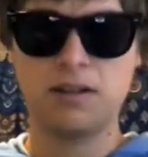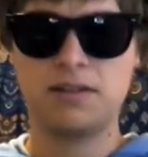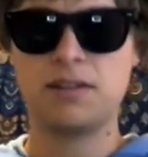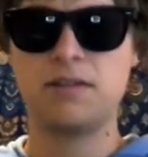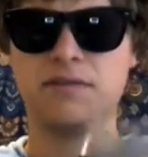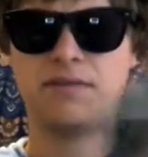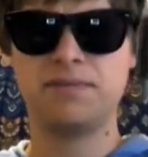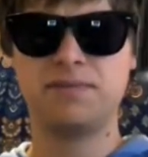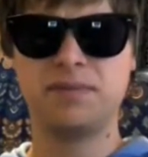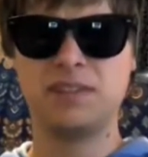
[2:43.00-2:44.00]
itself.
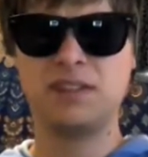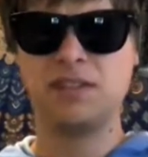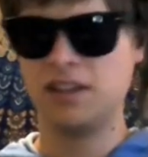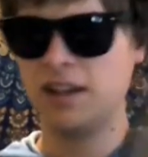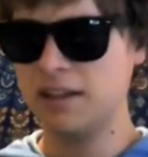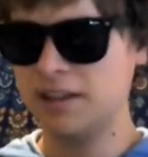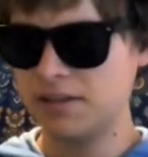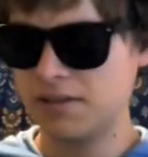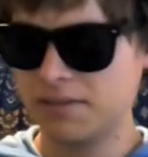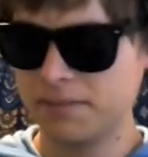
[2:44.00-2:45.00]
Here's the Haze.
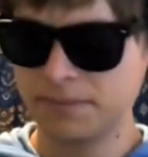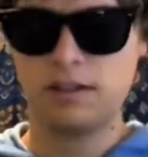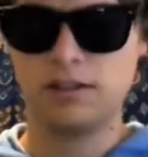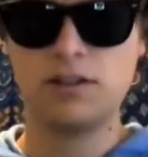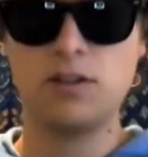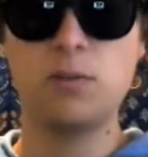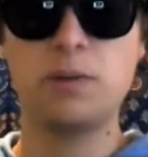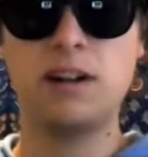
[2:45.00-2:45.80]
To open it